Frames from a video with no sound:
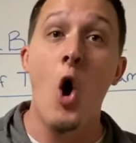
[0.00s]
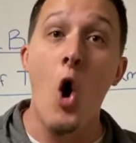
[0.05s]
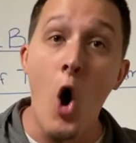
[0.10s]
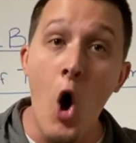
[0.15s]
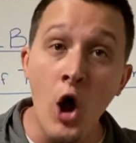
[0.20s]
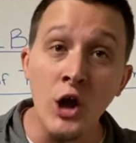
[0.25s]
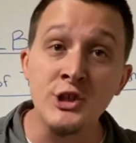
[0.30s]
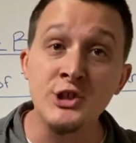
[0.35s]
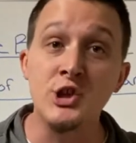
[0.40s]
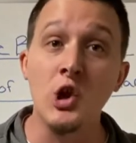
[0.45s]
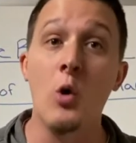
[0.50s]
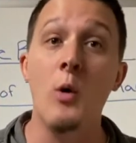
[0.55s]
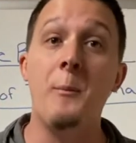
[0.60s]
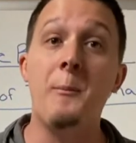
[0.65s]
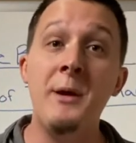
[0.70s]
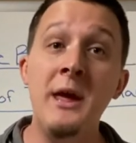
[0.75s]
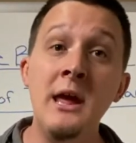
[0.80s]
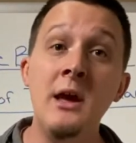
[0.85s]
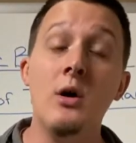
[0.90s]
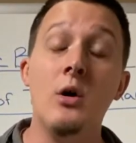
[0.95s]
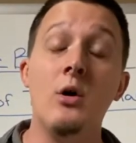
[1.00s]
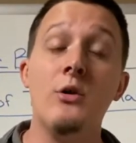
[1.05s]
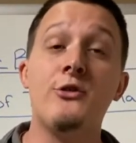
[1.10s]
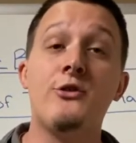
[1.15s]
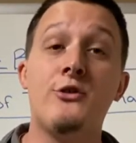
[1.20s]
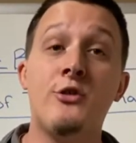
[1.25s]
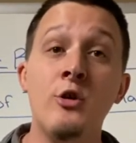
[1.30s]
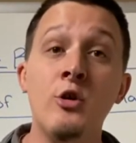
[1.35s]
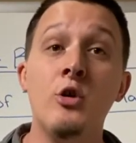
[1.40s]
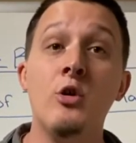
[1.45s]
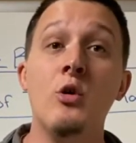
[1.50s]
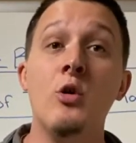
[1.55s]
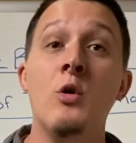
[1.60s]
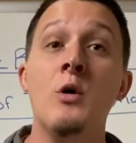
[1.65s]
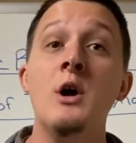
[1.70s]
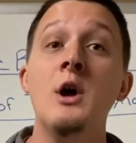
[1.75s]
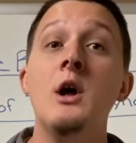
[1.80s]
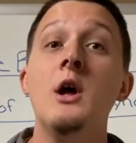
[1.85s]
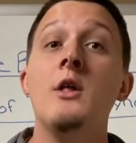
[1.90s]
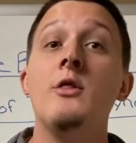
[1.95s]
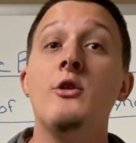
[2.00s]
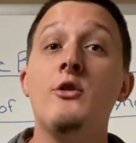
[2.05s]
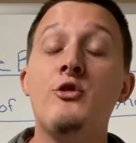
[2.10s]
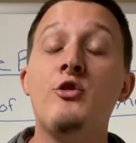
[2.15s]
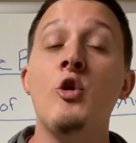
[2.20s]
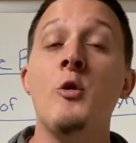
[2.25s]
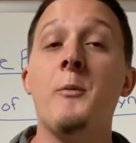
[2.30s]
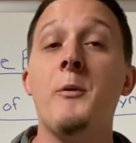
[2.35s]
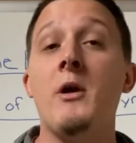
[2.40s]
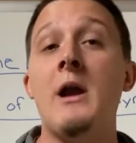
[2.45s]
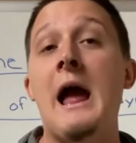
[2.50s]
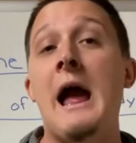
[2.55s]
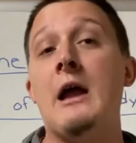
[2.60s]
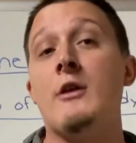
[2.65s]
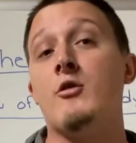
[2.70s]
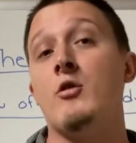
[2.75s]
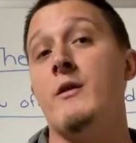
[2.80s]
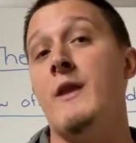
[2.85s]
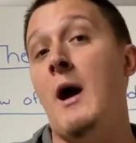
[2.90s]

also appeals to the supernatural.